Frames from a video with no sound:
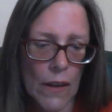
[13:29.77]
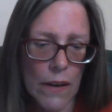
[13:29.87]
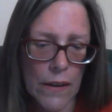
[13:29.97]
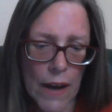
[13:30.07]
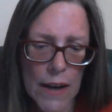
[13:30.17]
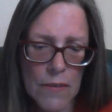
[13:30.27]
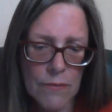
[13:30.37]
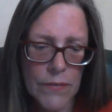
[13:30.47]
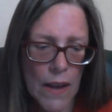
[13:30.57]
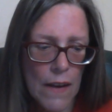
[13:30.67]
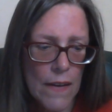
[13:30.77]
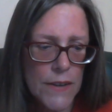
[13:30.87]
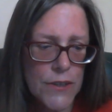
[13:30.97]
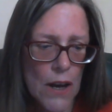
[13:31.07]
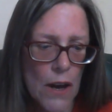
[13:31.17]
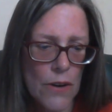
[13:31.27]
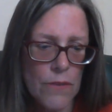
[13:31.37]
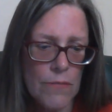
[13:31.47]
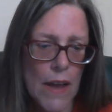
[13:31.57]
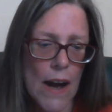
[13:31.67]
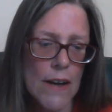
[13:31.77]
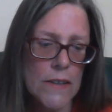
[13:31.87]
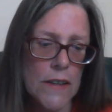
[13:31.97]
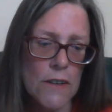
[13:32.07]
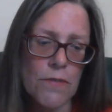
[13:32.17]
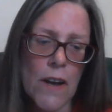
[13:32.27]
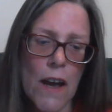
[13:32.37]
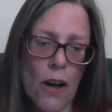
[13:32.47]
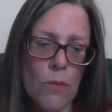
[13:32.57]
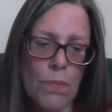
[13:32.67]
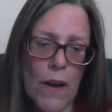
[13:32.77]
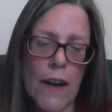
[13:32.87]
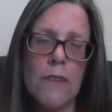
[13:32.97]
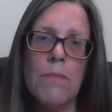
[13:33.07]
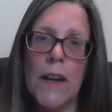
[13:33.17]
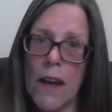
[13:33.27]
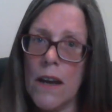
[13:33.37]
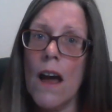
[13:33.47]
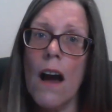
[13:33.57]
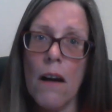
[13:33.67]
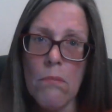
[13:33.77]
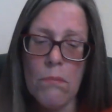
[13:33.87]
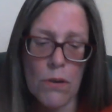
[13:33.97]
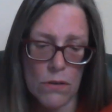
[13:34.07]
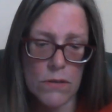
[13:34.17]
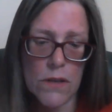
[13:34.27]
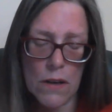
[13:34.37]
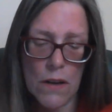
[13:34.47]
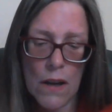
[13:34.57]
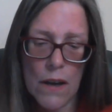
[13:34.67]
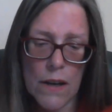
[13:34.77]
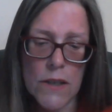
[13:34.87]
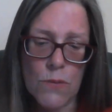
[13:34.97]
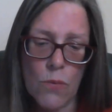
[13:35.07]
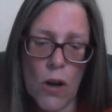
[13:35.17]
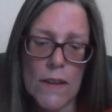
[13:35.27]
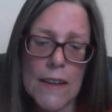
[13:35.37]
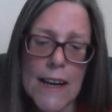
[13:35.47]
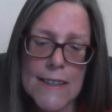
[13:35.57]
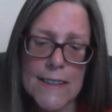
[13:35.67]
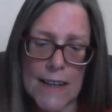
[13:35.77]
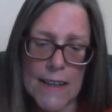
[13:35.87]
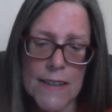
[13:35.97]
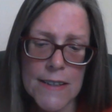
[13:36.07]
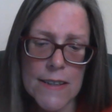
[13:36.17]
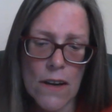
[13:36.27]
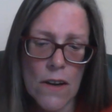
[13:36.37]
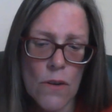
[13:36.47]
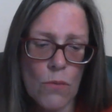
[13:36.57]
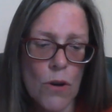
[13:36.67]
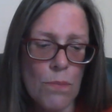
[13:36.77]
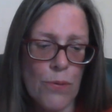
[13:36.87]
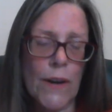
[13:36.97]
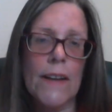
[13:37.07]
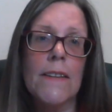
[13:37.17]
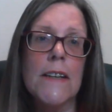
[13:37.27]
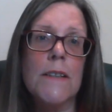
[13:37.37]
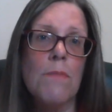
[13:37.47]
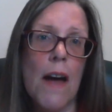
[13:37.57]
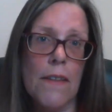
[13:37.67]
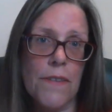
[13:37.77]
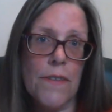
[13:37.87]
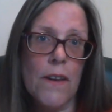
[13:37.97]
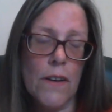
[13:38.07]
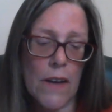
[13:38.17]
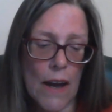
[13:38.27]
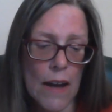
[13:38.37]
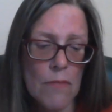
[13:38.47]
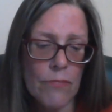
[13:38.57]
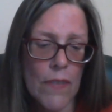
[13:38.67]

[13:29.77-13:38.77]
Okay? So asking for help and being humbled is what lessons will bring this month. Okay?